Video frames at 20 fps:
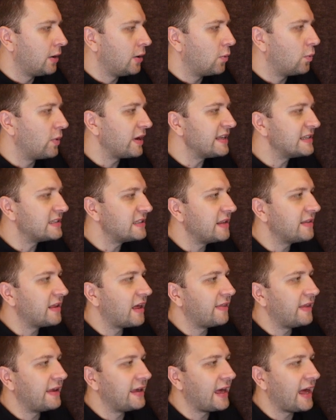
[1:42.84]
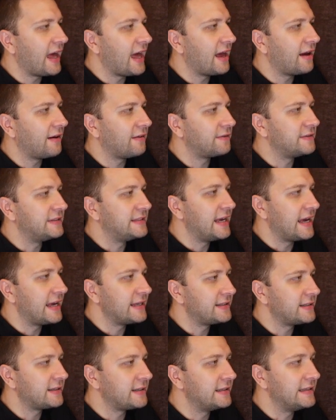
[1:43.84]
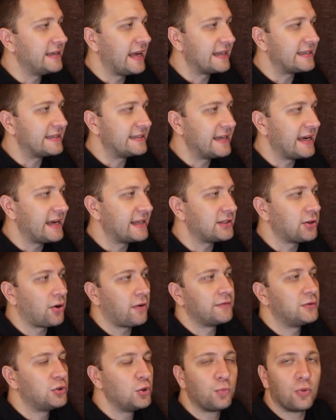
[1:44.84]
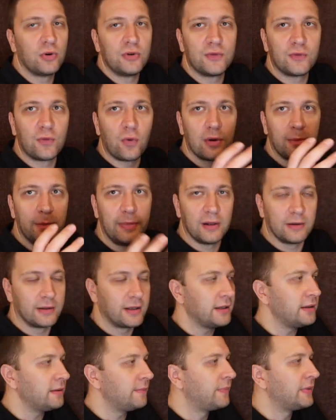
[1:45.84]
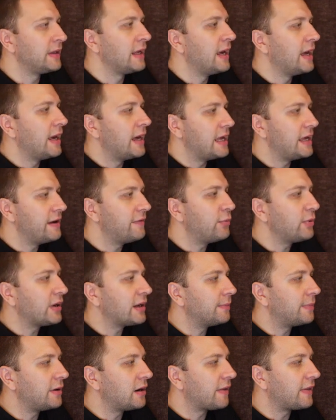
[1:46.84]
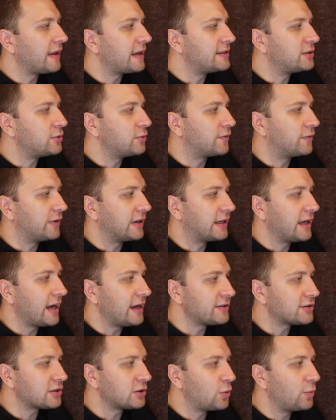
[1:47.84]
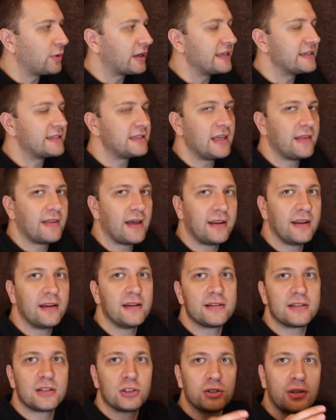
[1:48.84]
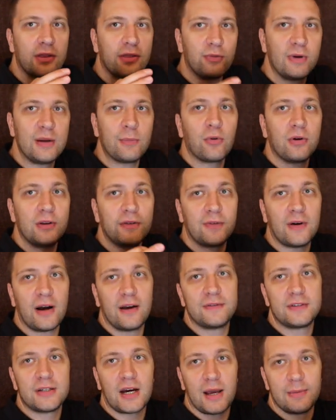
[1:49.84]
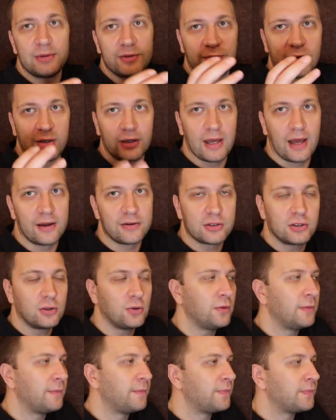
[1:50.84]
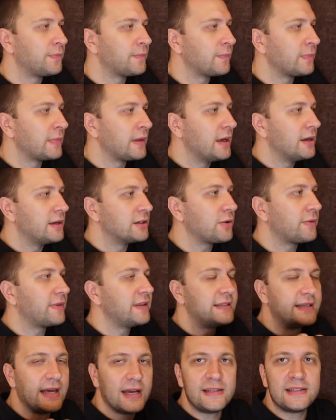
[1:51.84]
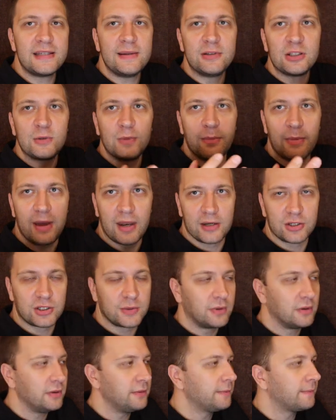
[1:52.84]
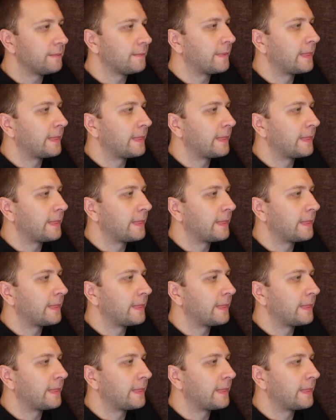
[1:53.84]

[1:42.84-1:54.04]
We can see that they have net debt of 2.4 billion. If we compare that to free cash flow, we can see that it is 3.5 times free cash flow. So the debt seems to be manageable.